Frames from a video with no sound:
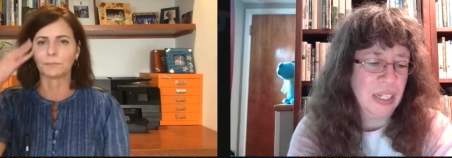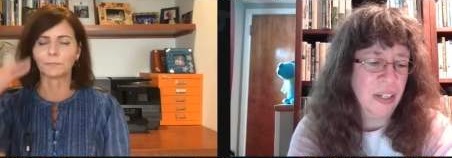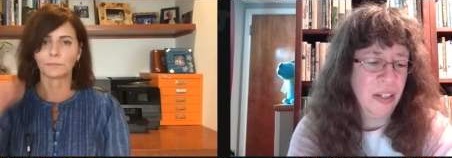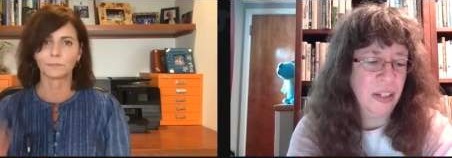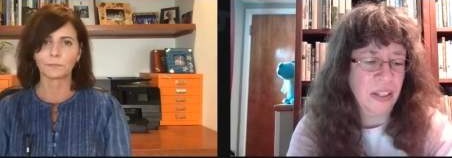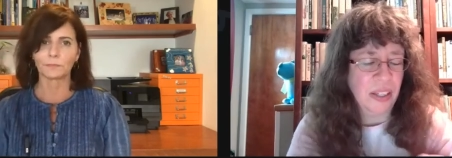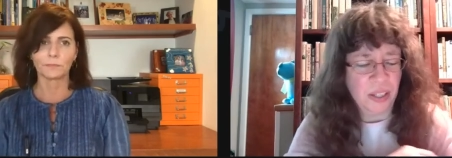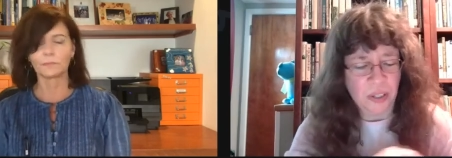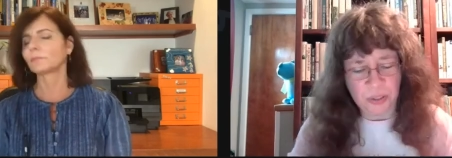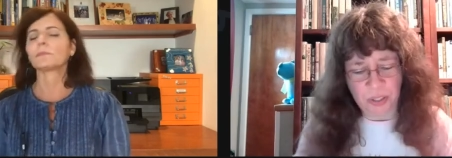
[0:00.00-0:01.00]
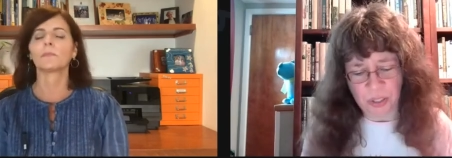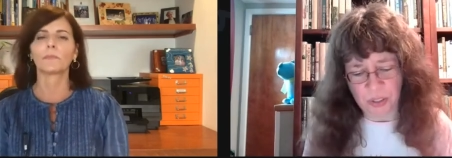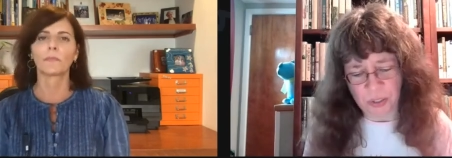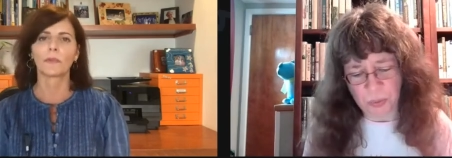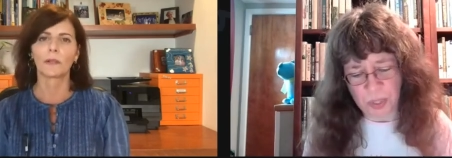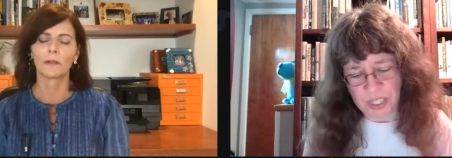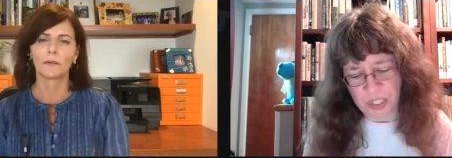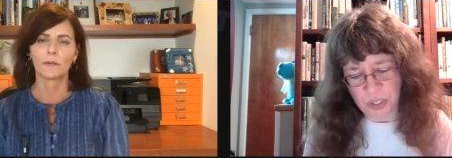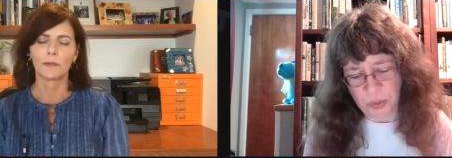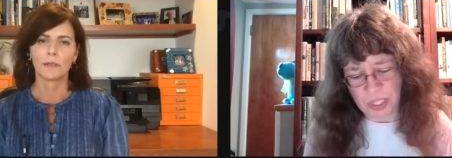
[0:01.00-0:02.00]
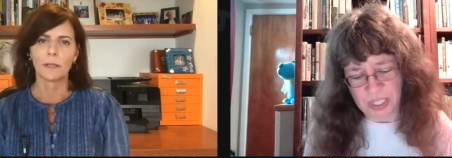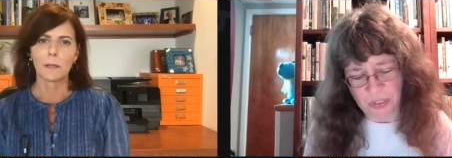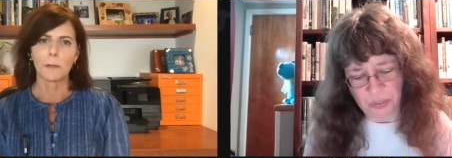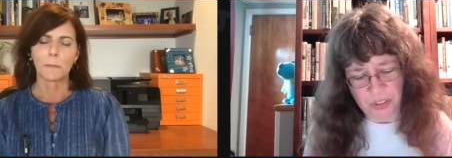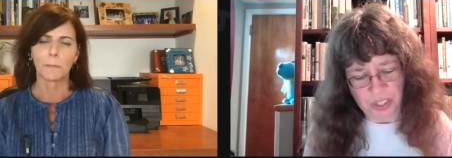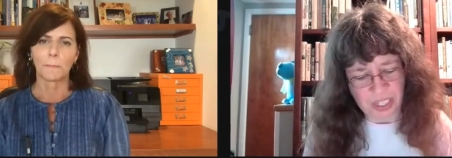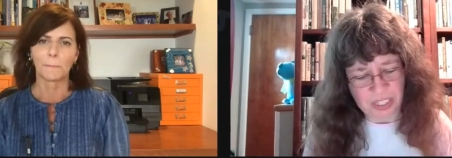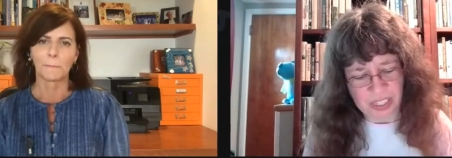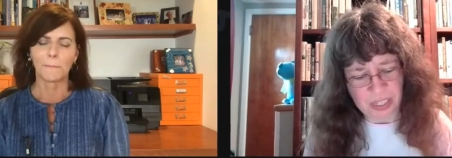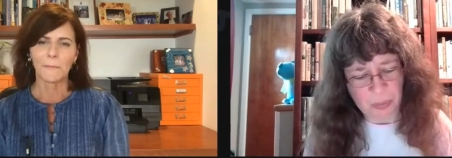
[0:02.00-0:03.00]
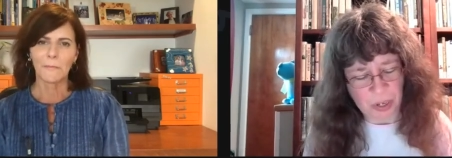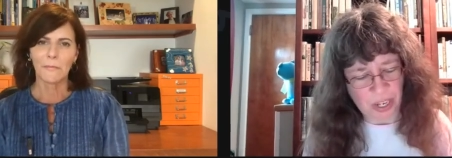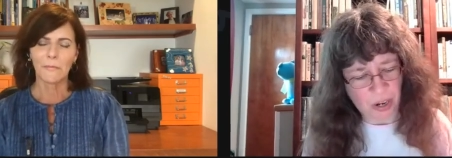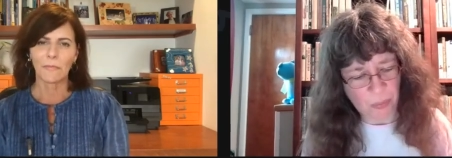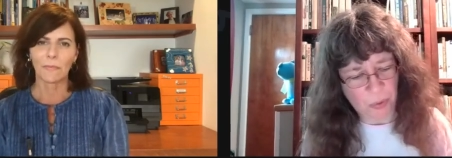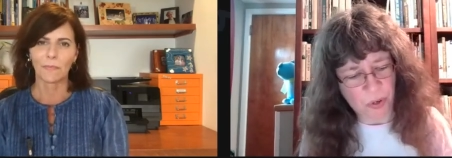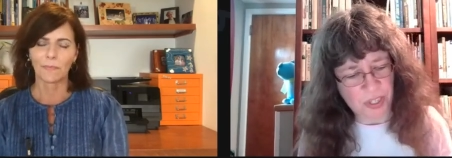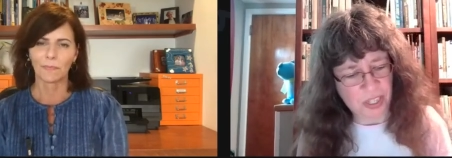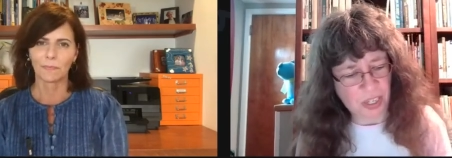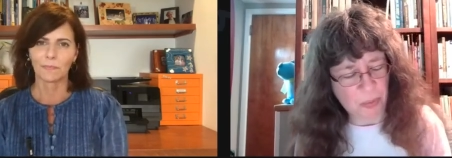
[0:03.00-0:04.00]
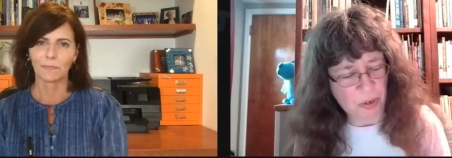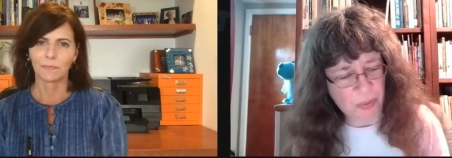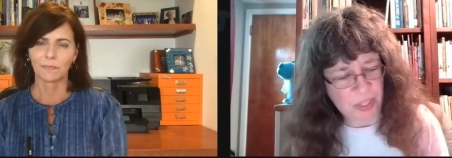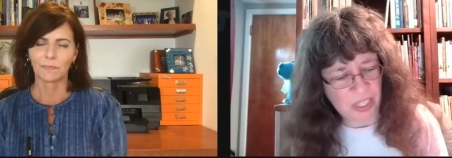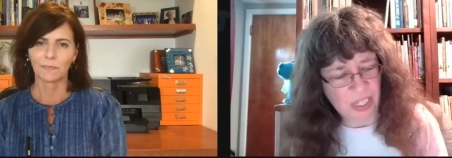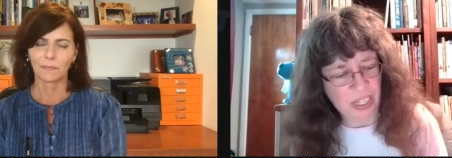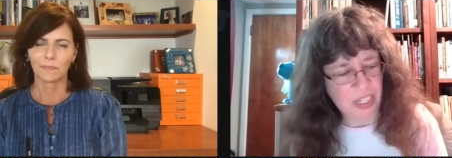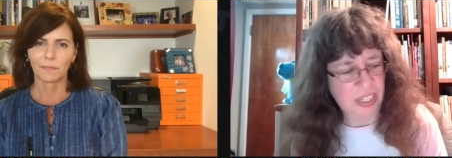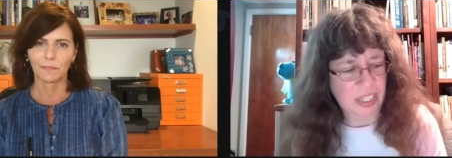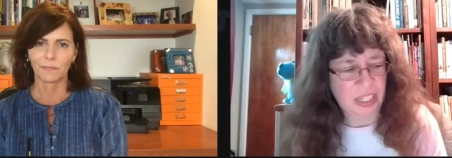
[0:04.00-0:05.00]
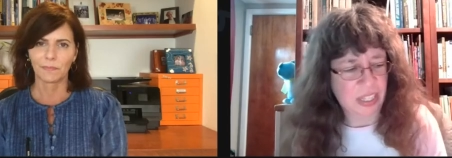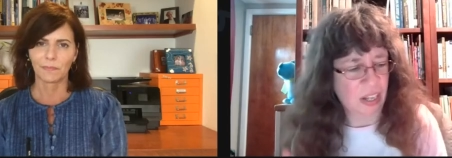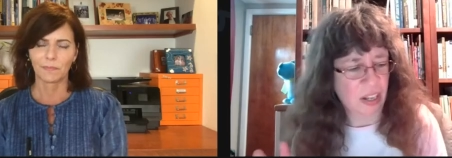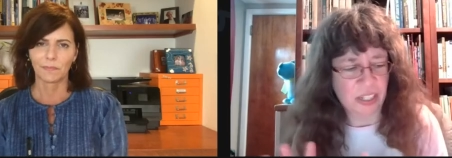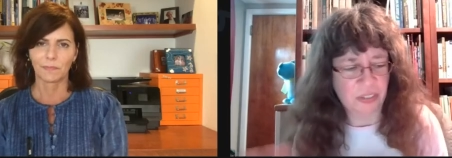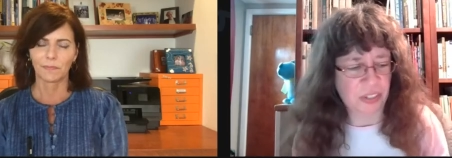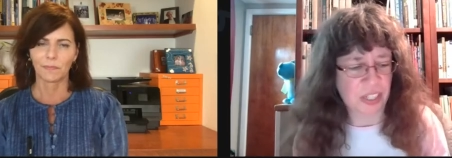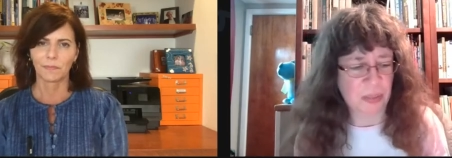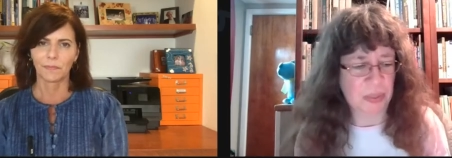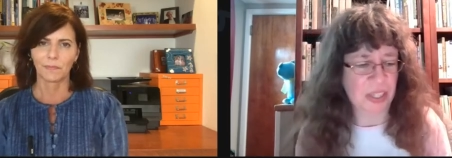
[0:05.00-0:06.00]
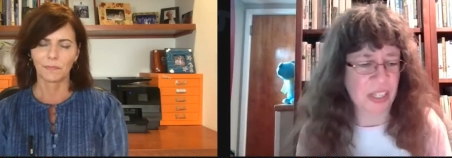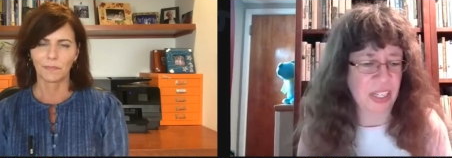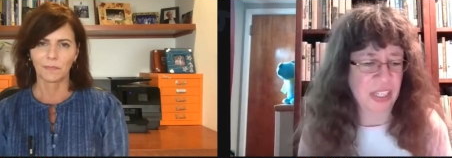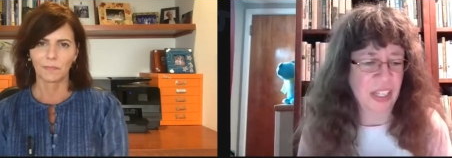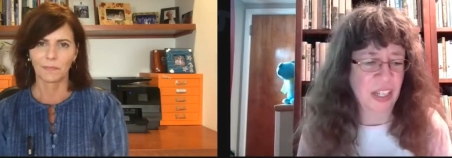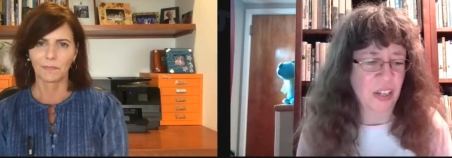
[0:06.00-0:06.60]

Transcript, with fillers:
Speaker 1: I, you know, there's ones doing different things, like some are in airports, some are with kids, all different types of things.